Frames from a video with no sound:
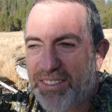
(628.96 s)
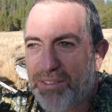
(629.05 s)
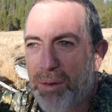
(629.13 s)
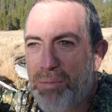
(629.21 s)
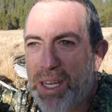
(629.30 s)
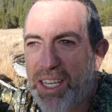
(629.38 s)

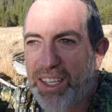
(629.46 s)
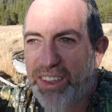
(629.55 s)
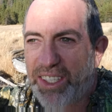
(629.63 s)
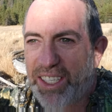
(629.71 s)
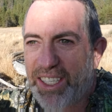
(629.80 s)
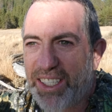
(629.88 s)

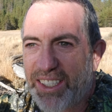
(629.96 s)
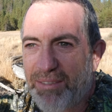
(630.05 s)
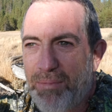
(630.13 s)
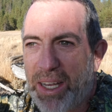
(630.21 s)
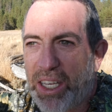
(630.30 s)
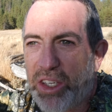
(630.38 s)
repeatedly
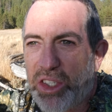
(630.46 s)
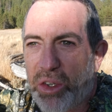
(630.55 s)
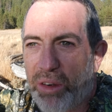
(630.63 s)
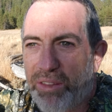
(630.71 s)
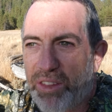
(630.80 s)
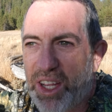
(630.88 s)
making
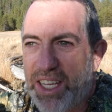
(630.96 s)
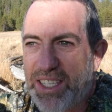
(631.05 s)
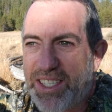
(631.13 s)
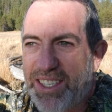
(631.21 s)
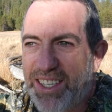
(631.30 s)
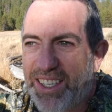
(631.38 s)
short flights